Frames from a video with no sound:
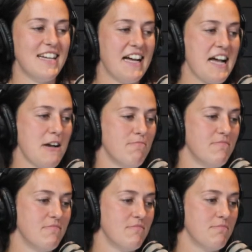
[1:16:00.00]

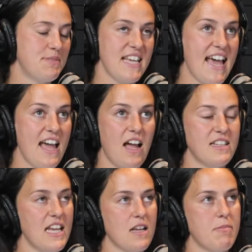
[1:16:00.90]
But yeah, I
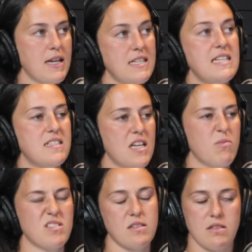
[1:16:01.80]
take magnesium
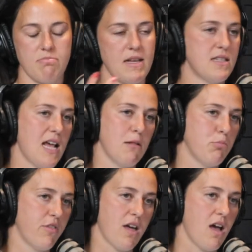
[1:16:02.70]
because that's meant to help
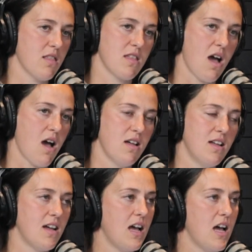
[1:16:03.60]
with that.
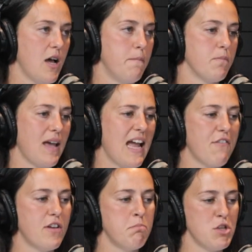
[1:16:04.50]
I have
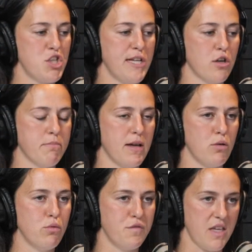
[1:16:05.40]
a machine called
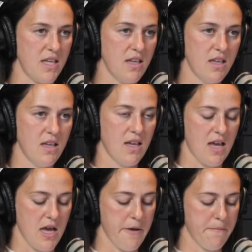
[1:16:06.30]
MyUV,
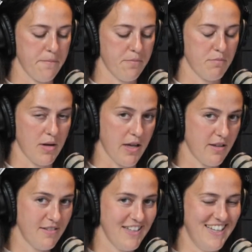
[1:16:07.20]
plug,
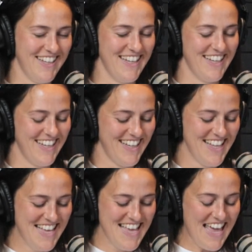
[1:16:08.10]

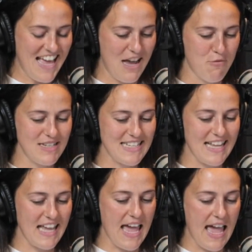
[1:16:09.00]
where it's
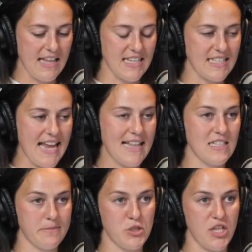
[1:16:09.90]
like a
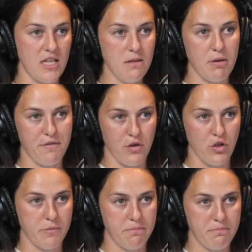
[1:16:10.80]
TENS machine, but for your